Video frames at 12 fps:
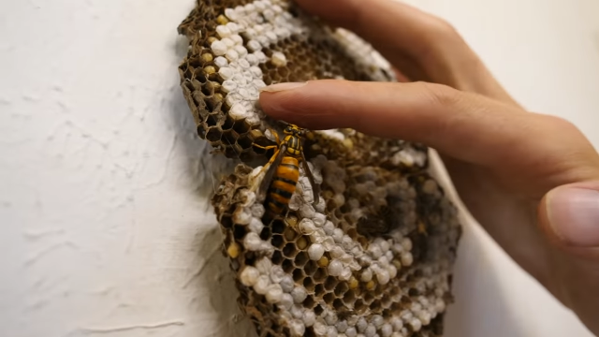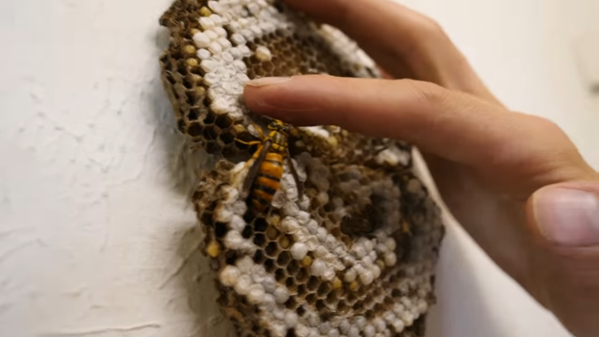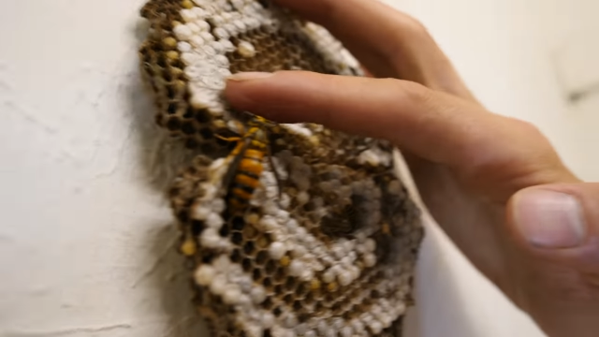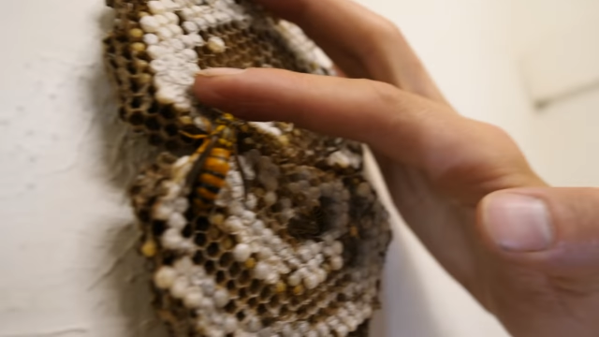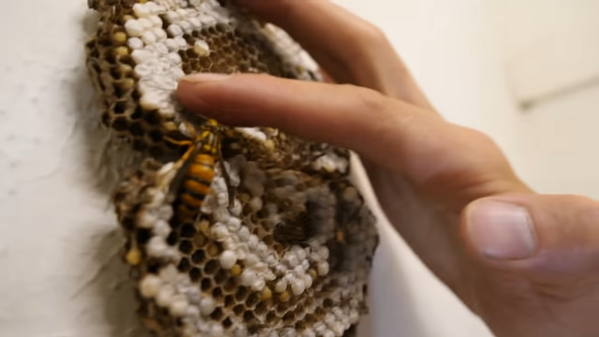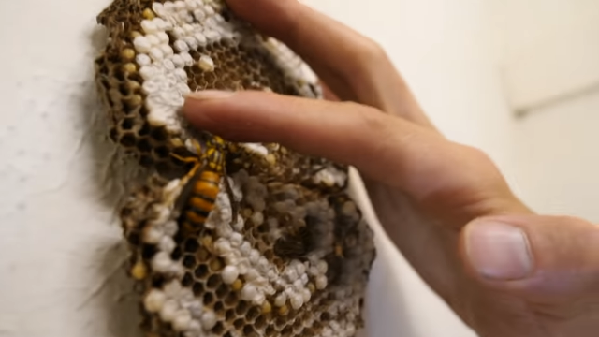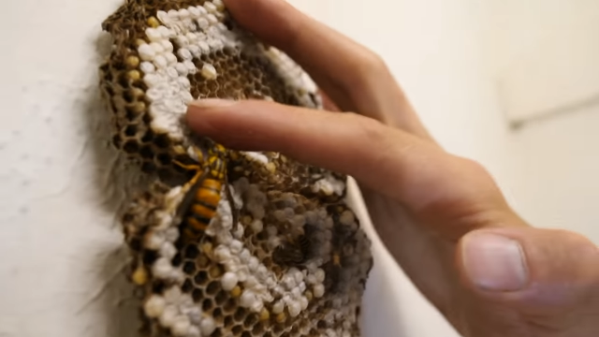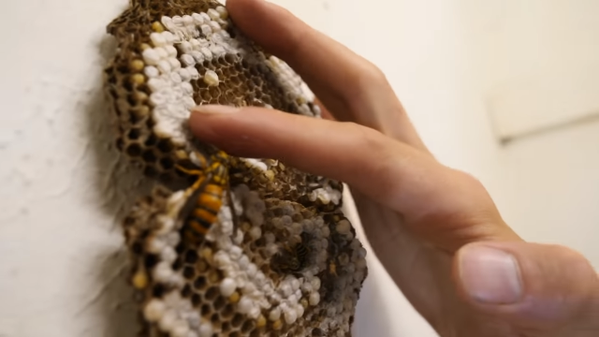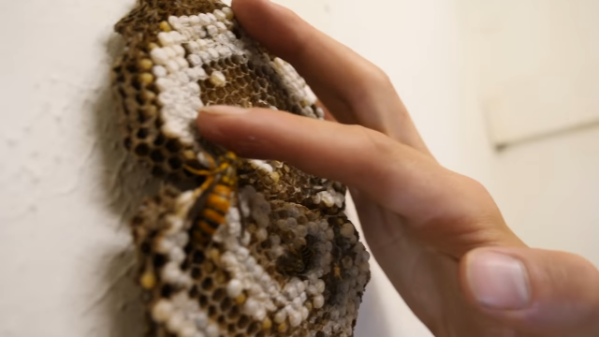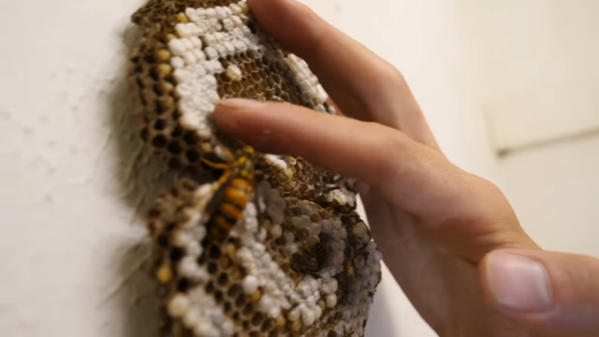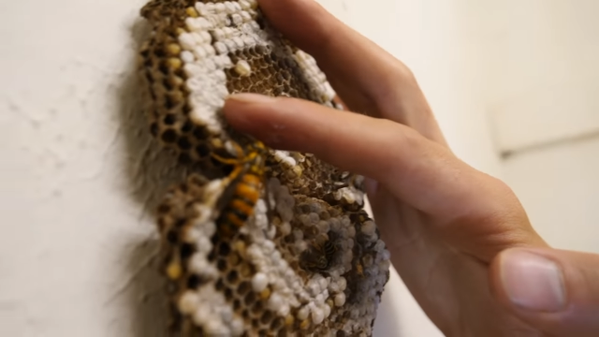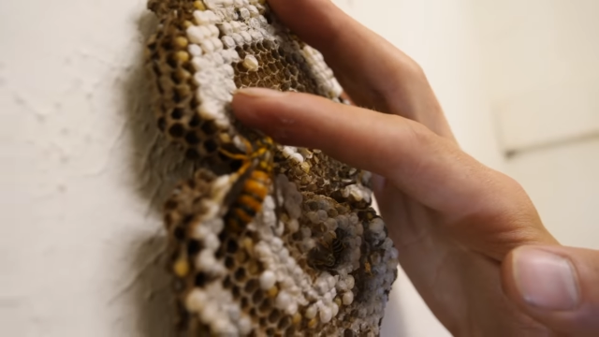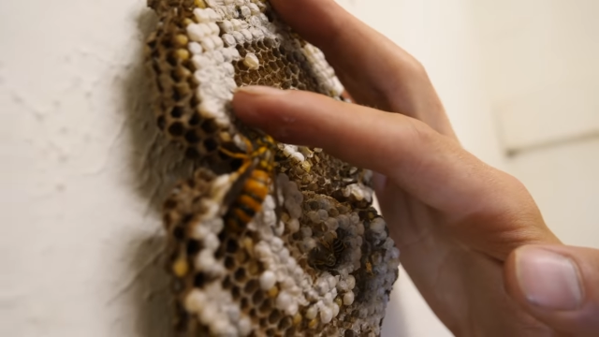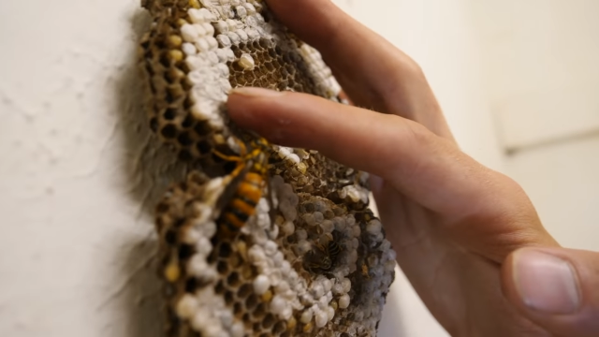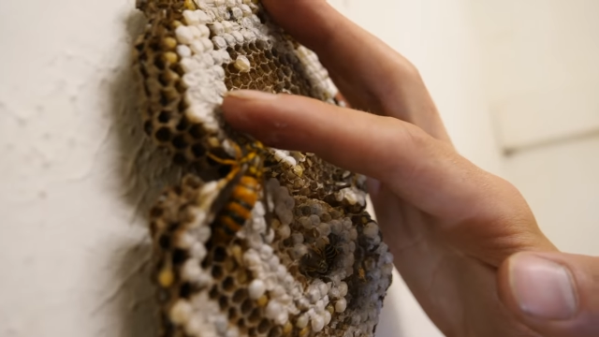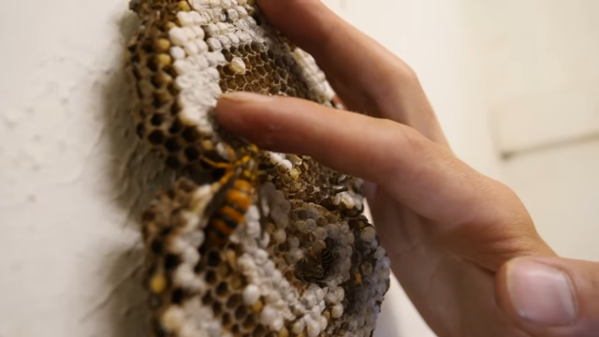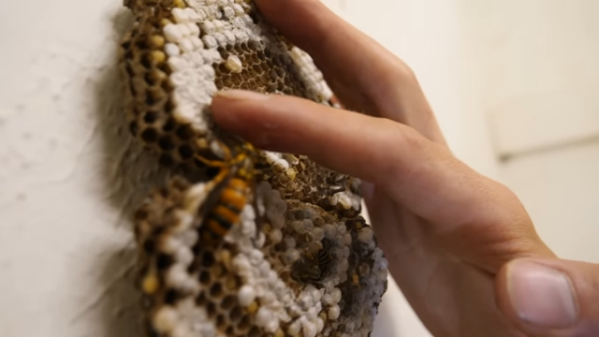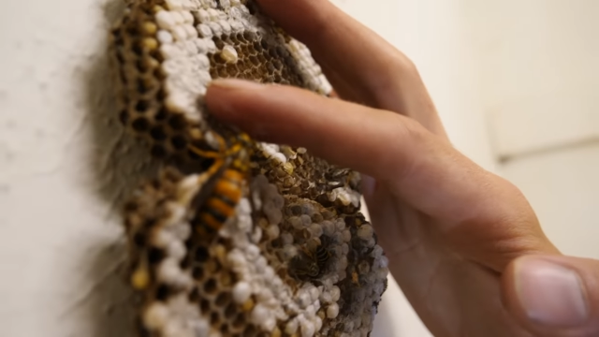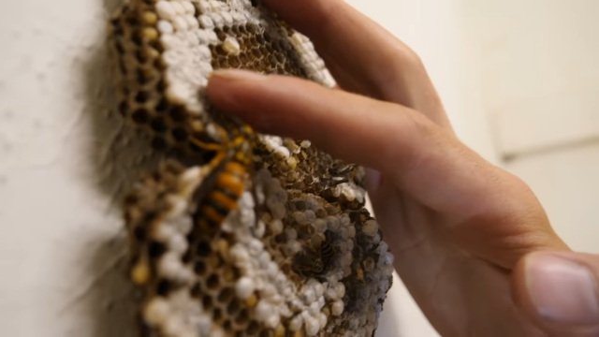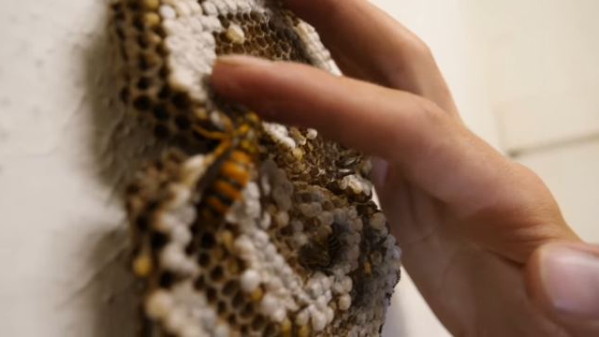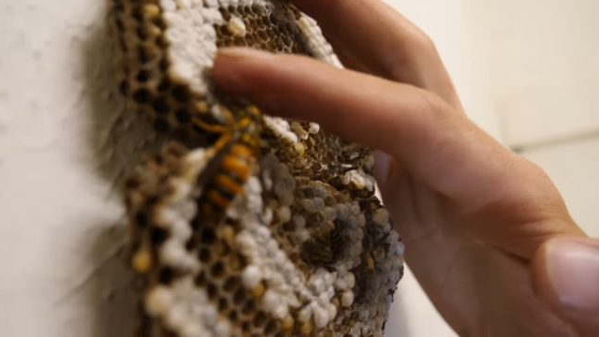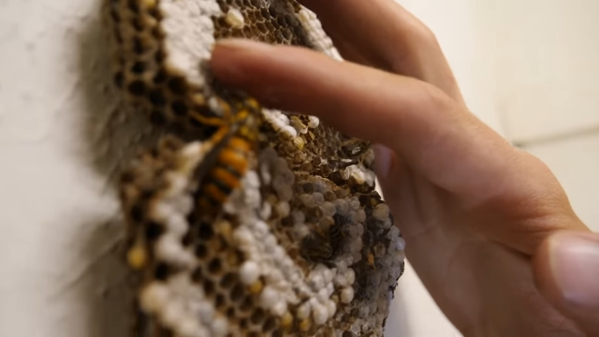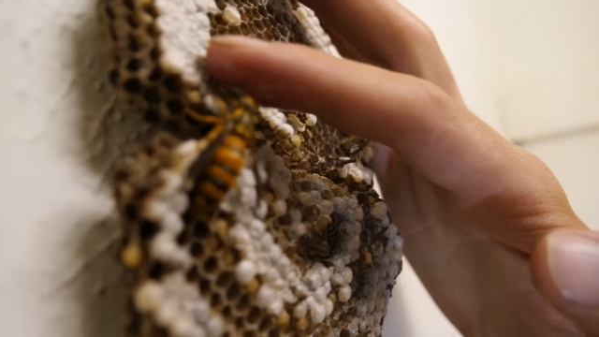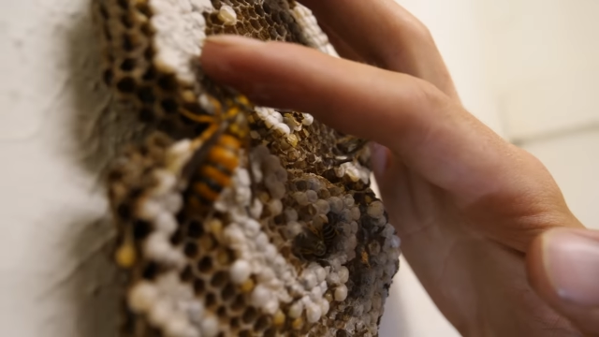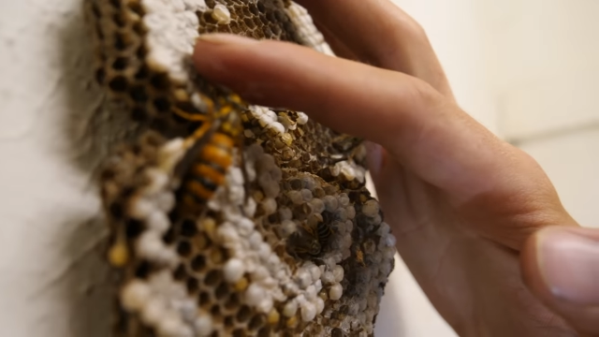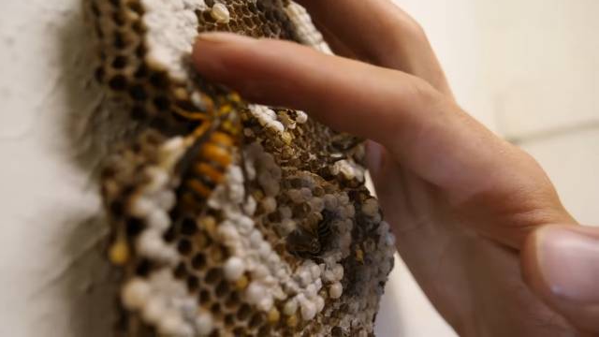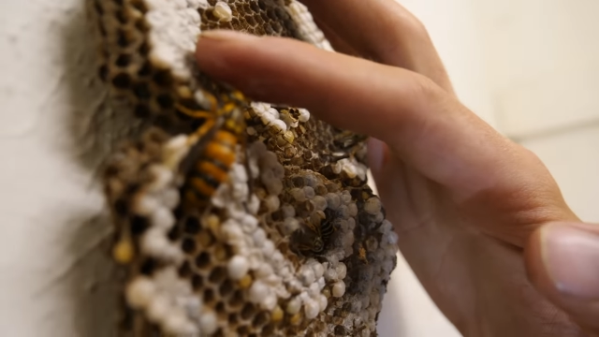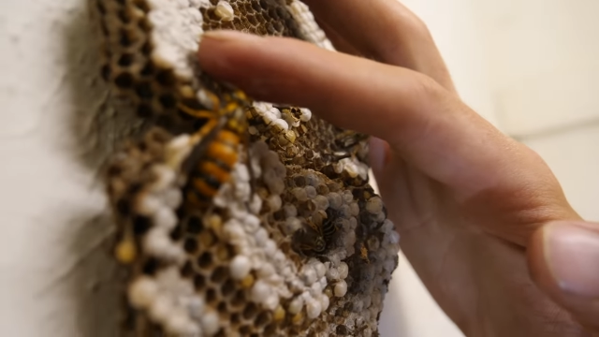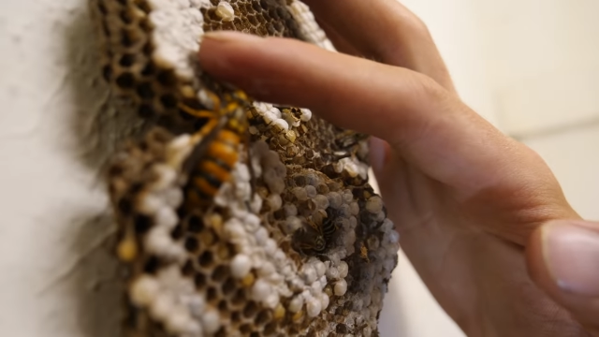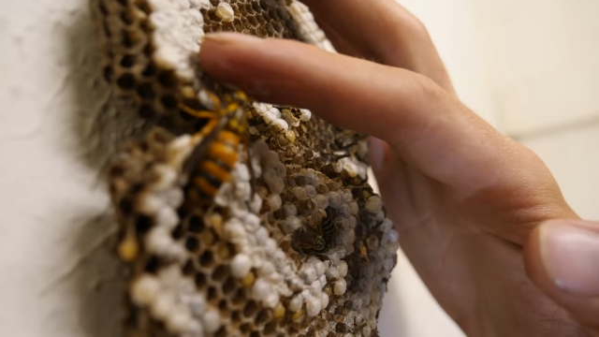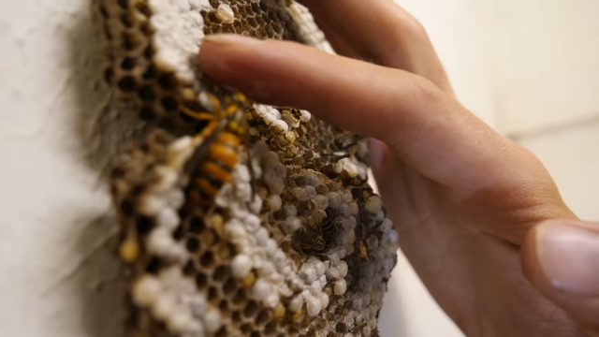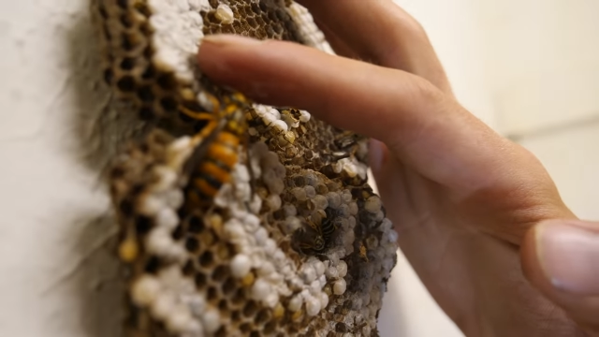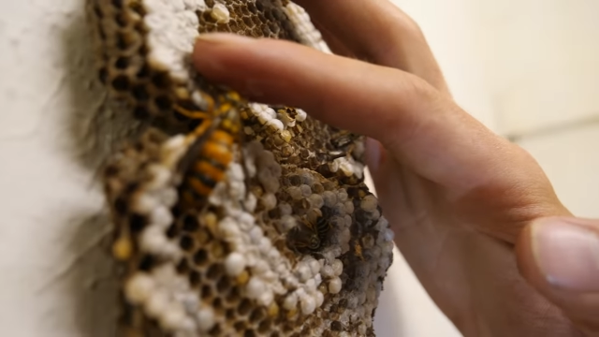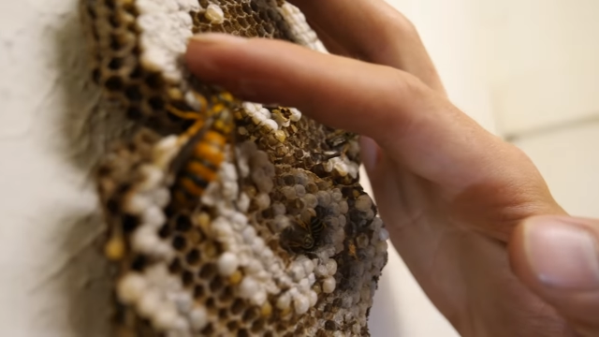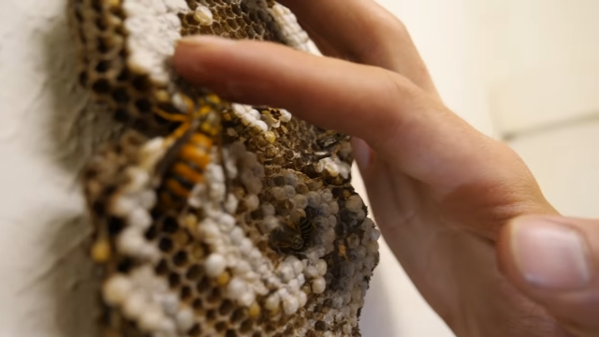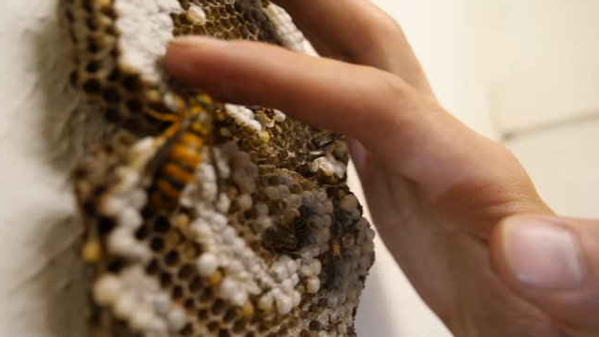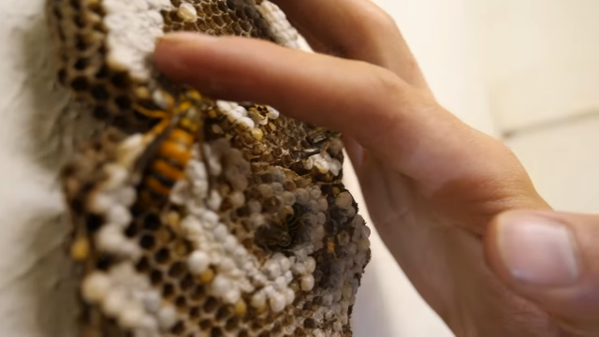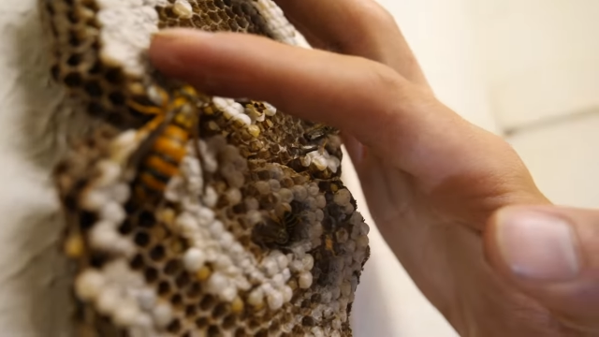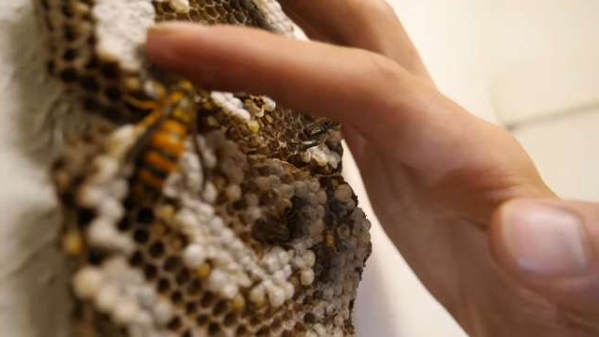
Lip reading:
No face is visible, so there are no lips to read.